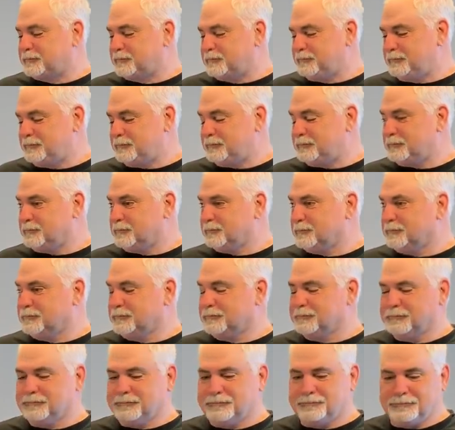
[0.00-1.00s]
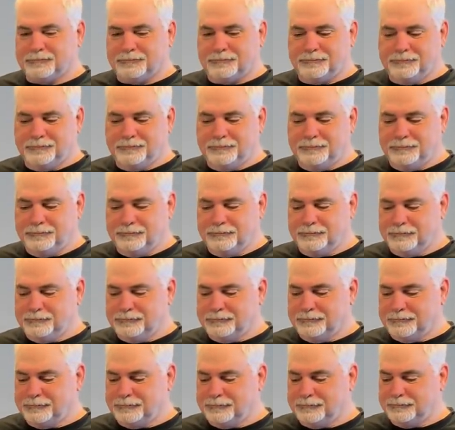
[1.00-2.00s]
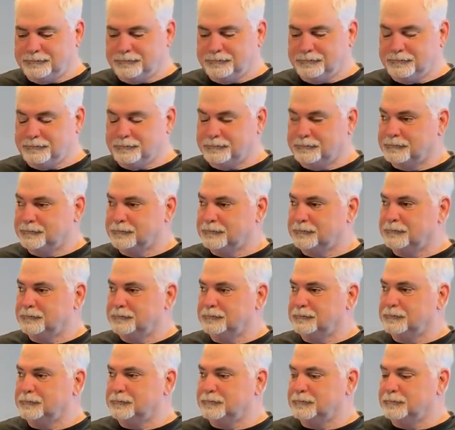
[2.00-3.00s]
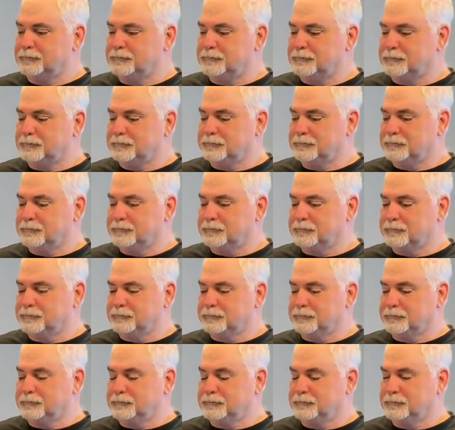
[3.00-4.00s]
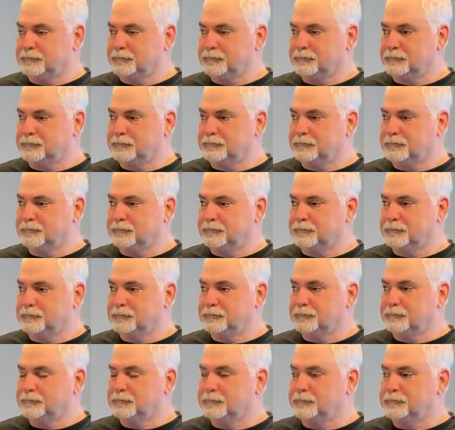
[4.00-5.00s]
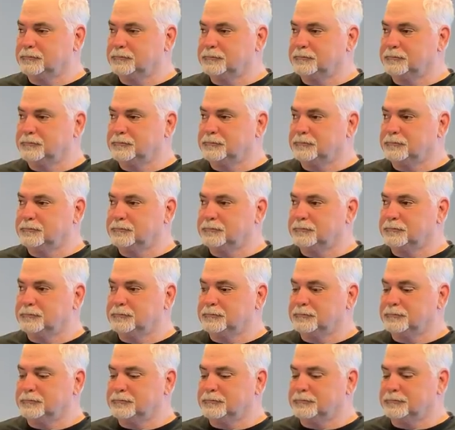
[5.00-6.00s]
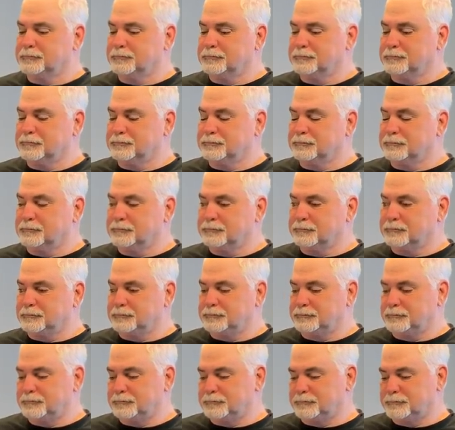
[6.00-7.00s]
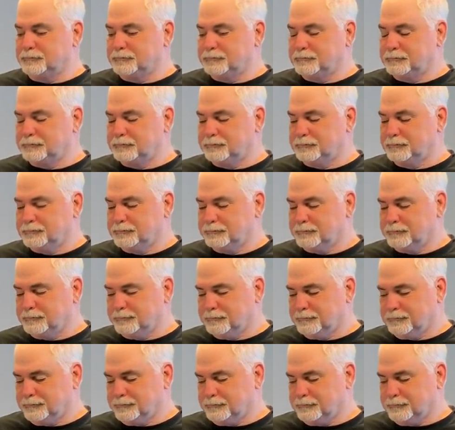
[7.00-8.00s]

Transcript: No words are spoken by the person on screen.